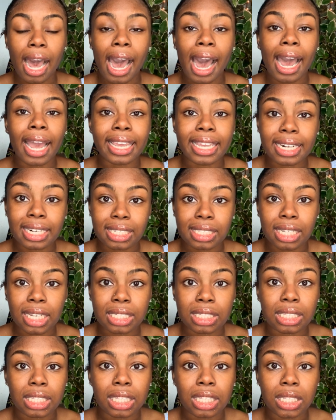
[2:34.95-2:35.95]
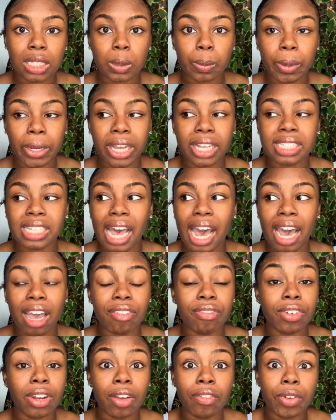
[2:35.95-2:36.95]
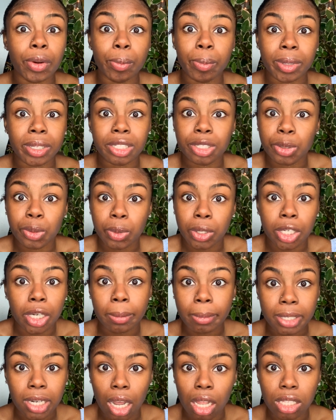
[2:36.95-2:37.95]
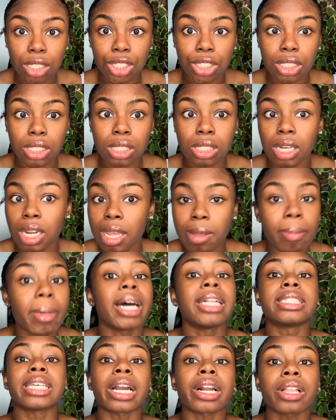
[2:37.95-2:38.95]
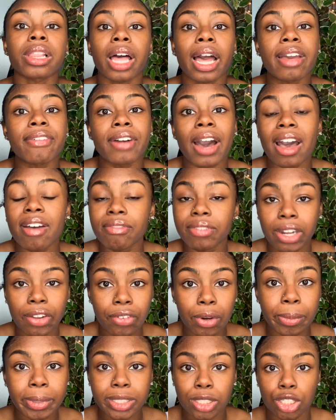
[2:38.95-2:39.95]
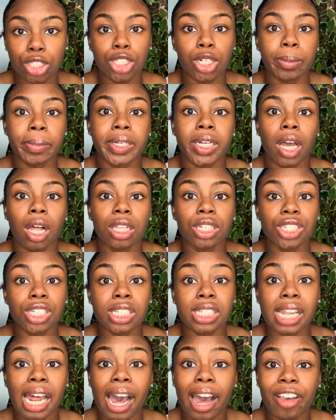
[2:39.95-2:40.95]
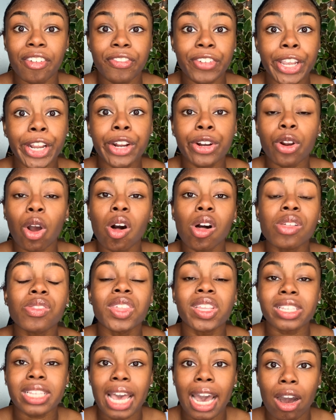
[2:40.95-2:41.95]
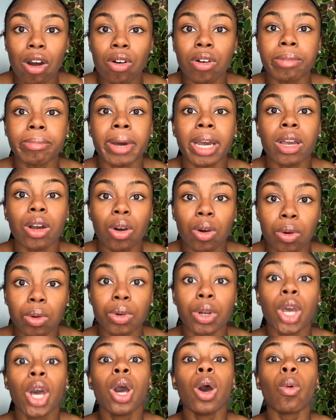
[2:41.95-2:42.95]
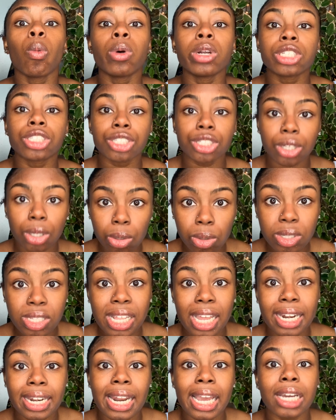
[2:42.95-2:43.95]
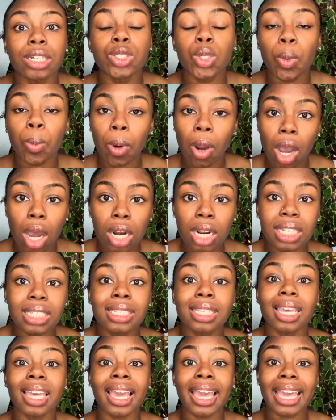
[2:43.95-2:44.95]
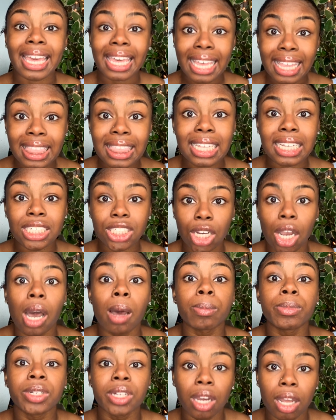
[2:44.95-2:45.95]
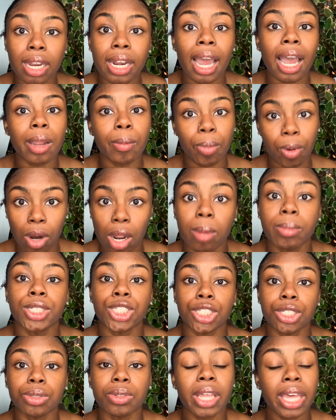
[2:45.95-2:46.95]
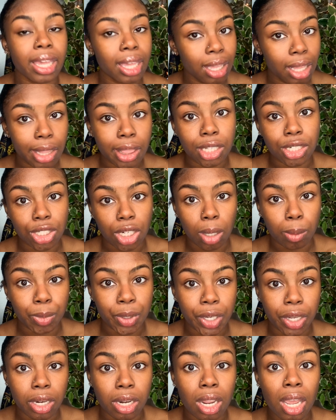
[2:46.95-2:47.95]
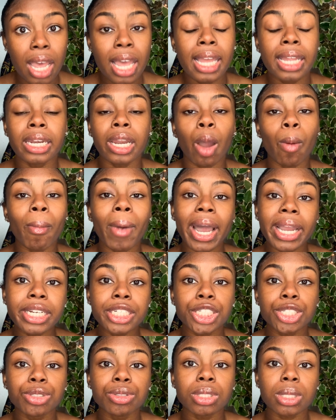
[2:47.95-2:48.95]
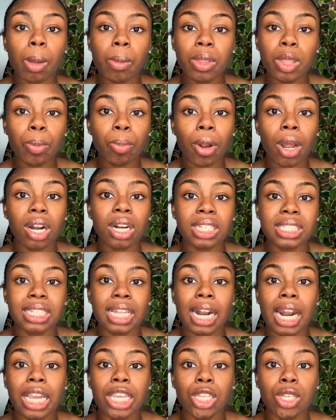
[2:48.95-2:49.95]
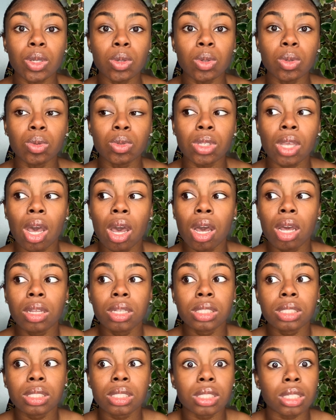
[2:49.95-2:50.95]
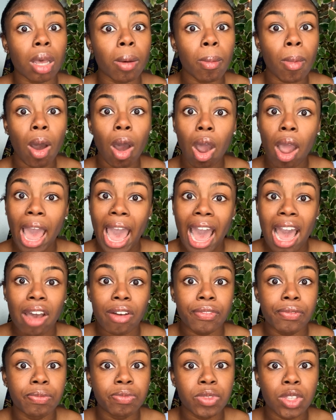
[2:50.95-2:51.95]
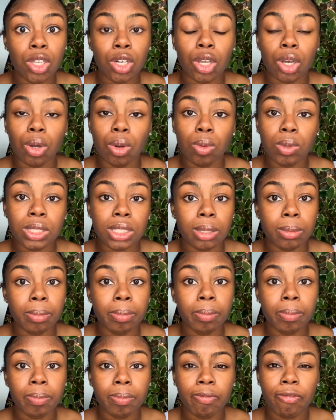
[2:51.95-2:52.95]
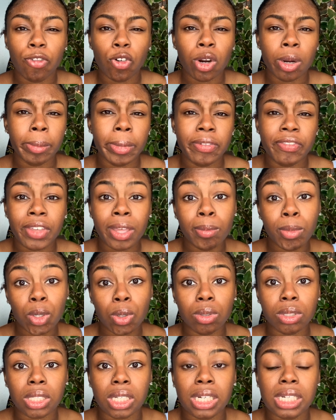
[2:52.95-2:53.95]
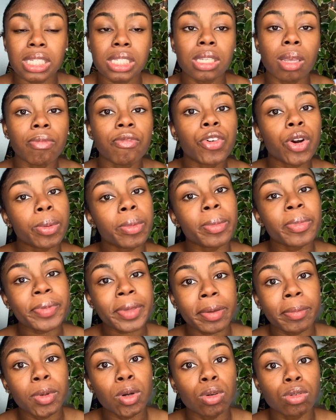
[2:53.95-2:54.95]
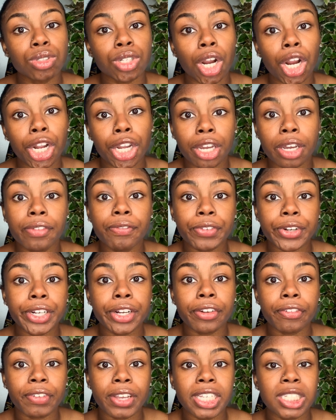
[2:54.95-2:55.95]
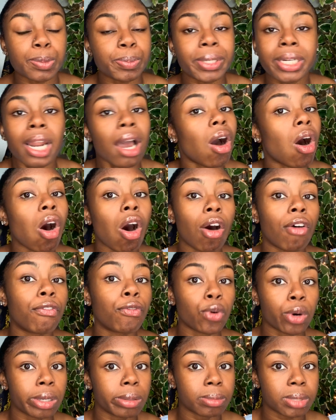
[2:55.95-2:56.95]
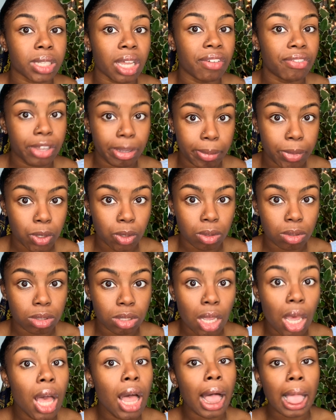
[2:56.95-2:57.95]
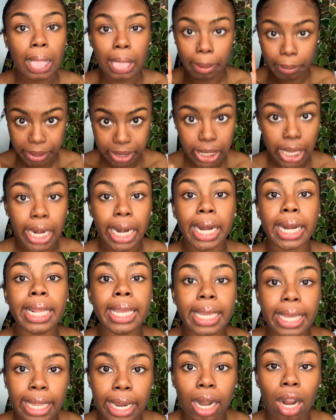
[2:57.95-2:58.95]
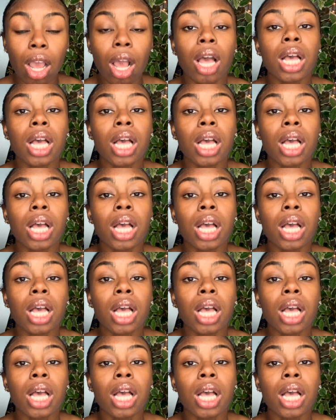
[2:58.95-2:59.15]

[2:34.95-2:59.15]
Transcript: I can attest to this because I've never been to a dermatologist. In my entire life, I've never been to a dermatologist. I figured all of this out on my own, which shows that natural products can get the job done. I promise you, they can get the job done. Now, mind you, some of the products that I use, some have, you know, some form of chemicals in it. Some form of chemicals are good for your face, but not all forms of chemicals. Let me say that again.